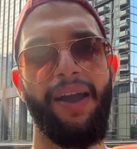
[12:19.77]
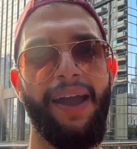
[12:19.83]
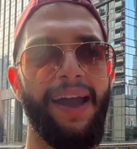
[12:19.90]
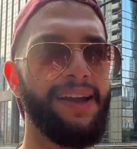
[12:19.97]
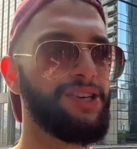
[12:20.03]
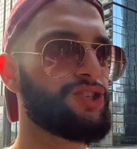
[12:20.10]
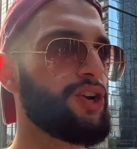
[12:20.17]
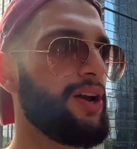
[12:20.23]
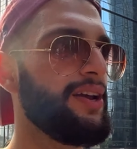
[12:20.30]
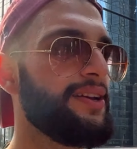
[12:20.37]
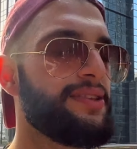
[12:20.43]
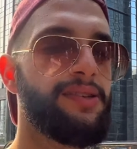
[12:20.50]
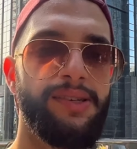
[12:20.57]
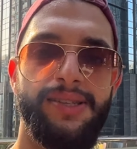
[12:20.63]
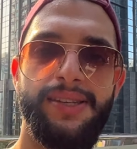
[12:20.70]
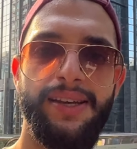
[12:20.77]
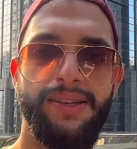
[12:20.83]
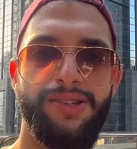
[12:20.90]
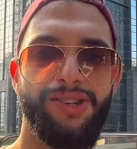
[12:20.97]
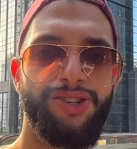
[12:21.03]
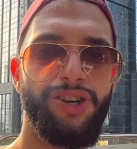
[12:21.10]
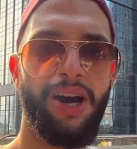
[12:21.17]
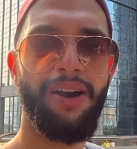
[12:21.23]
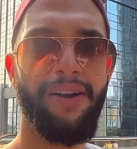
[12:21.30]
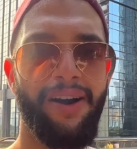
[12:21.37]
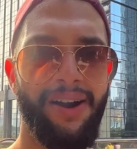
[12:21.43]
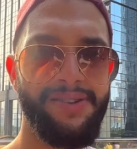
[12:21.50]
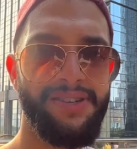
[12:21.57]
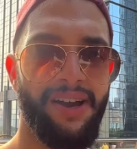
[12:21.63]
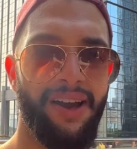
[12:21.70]
enjoy it. This is
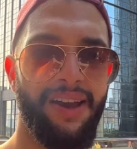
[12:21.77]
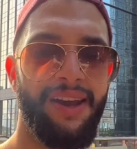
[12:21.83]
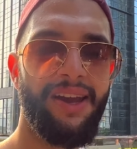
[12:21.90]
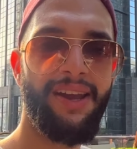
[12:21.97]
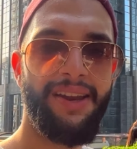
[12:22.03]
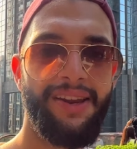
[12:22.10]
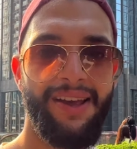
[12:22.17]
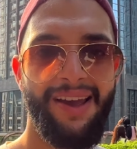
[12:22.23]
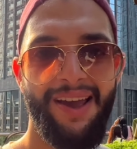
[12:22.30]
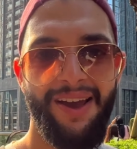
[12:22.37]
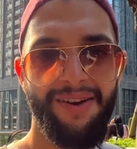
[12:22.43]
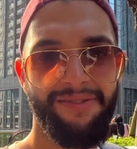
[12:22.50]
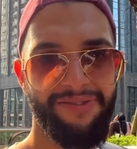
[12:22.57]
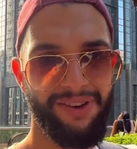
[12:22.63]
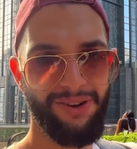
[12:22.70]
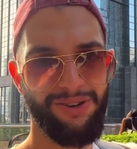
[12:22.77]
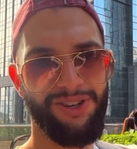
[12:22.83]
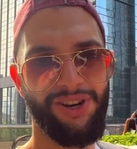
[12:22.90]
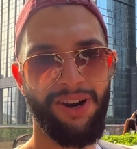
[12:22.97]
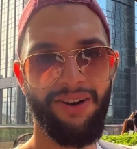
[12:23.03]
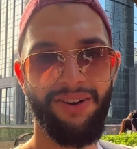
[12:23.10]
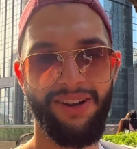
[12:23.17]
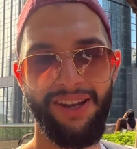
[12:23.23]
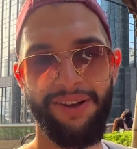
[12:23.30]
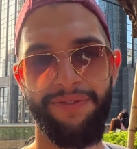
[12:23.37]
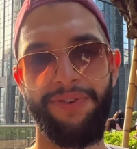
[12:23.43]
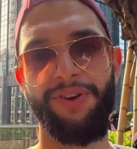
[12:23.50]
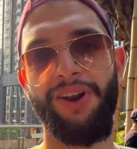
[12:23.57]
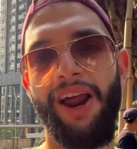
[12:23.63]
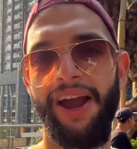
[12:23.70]
Jakarta in future.
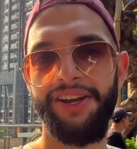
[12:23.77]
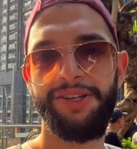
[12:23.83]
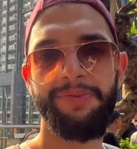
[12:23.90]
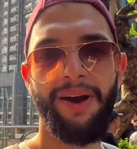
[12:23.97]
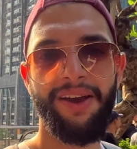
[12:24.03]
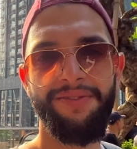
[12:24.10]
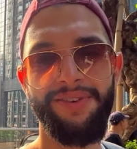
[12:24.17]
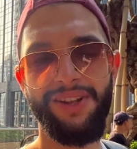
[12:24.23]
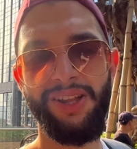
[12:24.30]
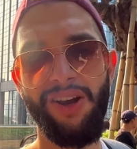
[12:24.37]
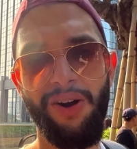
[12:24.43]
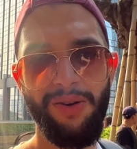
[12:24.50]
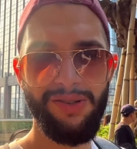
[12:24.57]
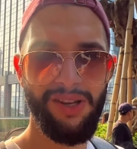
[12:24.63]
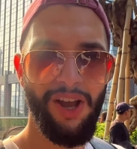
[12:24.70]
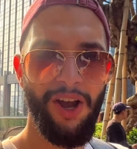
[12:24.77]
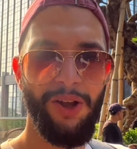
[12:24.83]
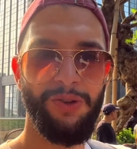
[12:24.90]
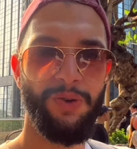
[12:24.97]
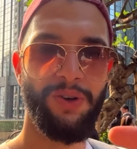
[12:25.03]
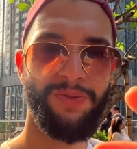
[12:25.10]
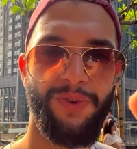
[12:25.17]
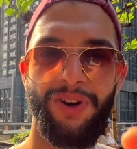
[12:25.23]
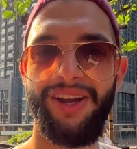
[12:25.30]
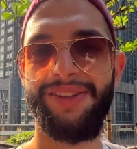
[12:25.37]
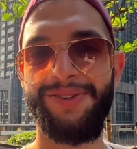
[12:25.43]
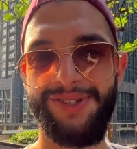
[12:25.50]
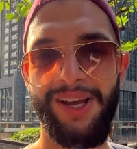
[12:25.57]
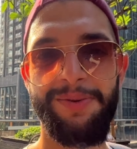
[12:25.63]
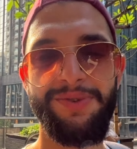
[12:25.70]
If you like my videos, don't forget
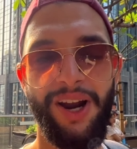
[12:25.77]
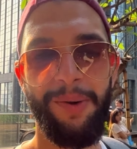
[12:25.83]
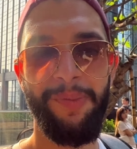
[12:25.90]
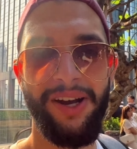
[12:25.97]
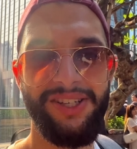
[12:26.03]
to subscribe my